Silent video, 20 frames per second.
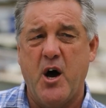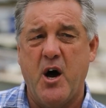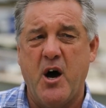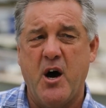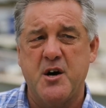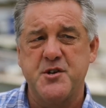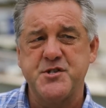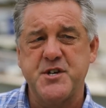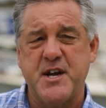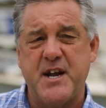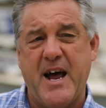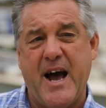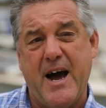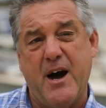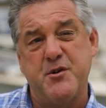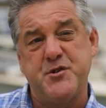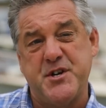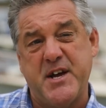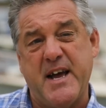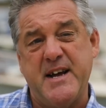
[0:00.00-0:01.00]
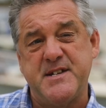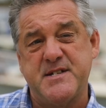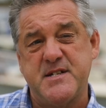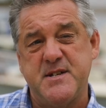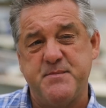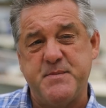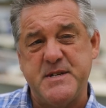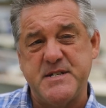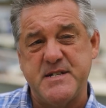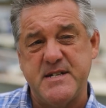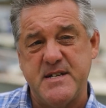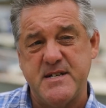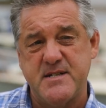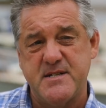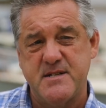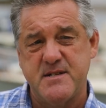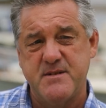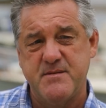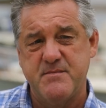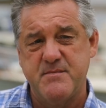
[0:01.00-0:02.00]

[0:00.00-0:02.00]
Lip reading: asking how do you get into the business,